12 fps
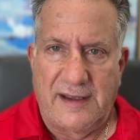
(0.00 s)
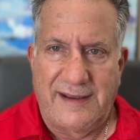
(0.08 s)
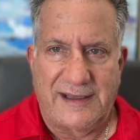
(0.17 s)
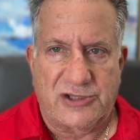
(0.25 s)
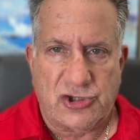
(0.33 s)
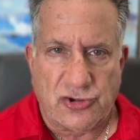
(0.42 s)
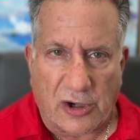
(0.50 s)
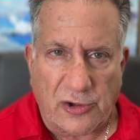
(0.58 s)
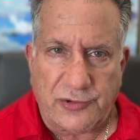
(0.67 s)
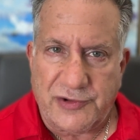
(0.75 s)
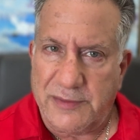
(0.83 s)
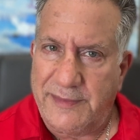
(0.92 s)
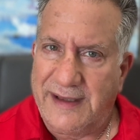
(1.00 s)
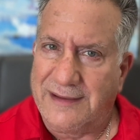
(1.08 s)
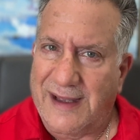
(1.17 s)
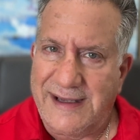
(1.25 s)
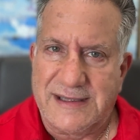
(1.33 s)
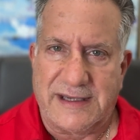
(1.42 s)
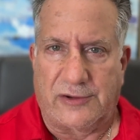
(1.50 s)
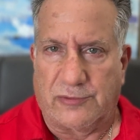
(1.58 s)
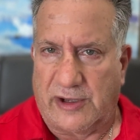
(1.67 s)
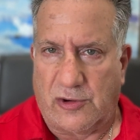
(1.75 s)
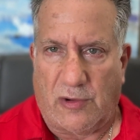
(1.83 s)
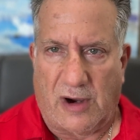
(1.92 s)
it struggled to meet lysine
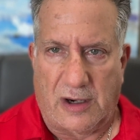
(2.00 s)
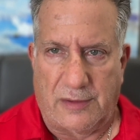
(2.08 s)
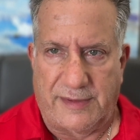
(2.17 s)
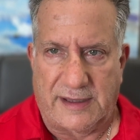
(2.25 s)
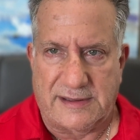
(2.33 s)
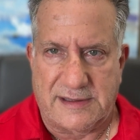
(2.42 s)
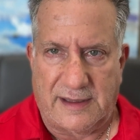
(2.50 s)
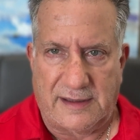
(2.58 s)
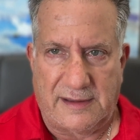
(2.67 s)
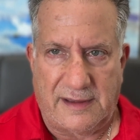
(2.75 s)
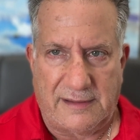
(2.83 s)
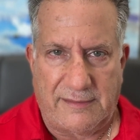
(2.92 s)
requirements, and